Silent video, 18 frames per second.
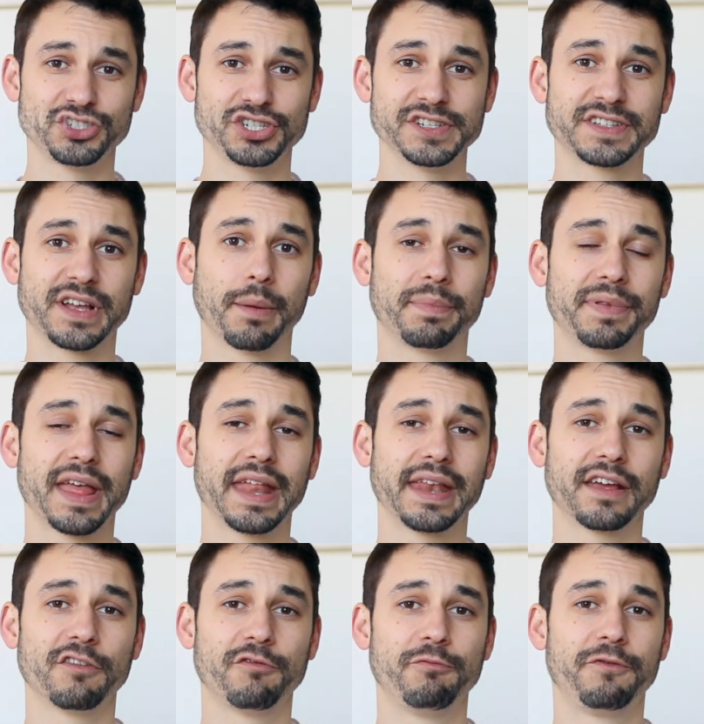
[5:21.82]
she's
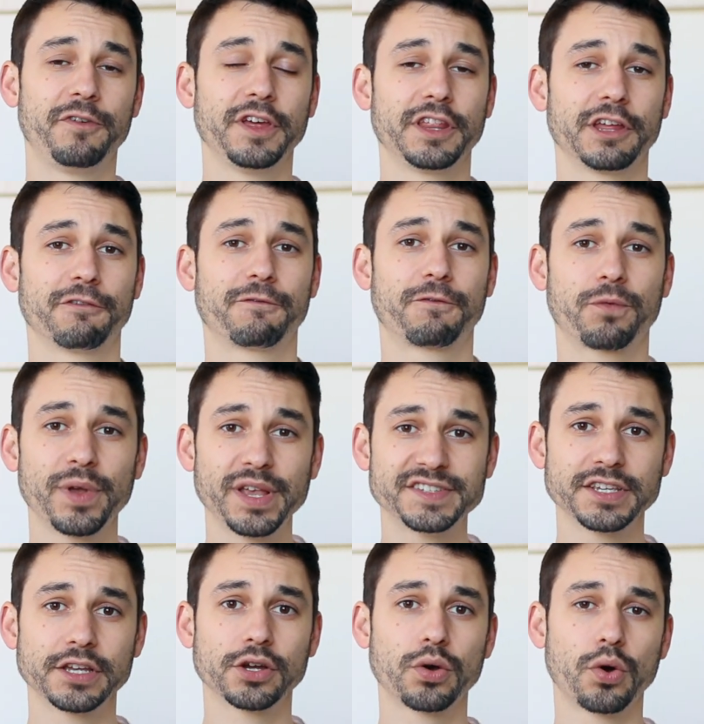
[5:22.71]
complaining of feeling
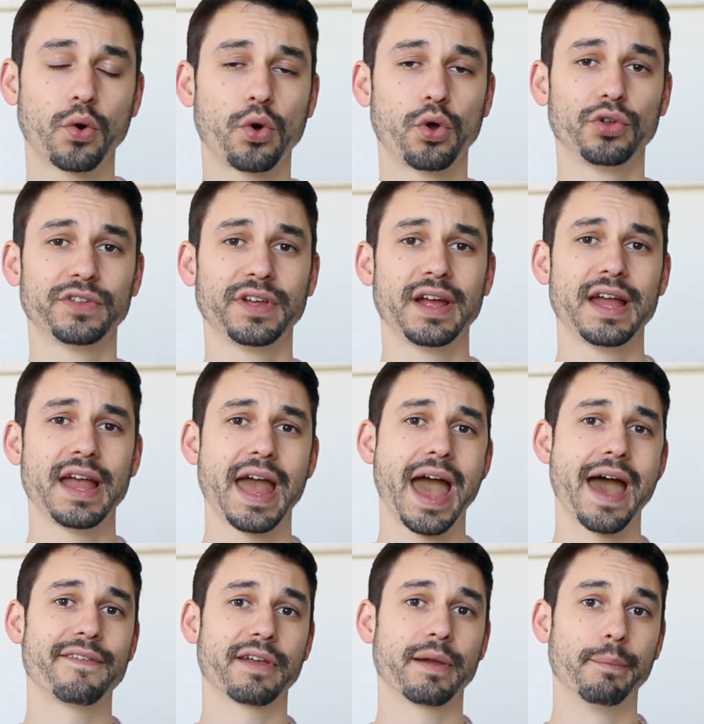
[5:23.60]
freezing cold,
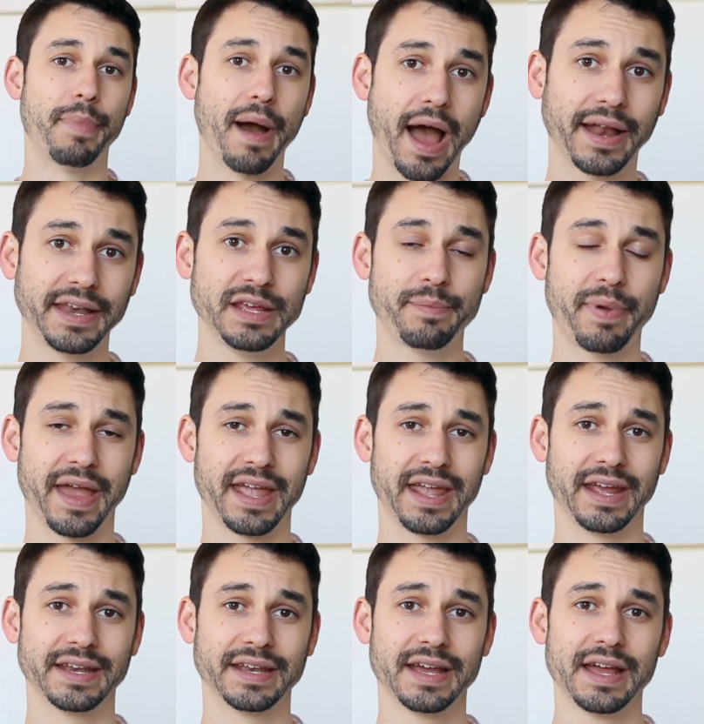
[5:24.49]
having body
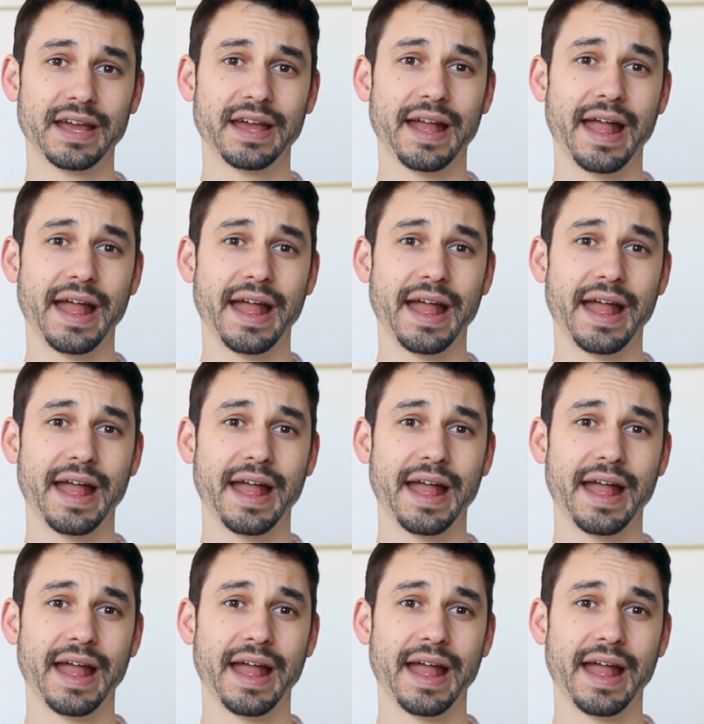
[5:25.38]
pain,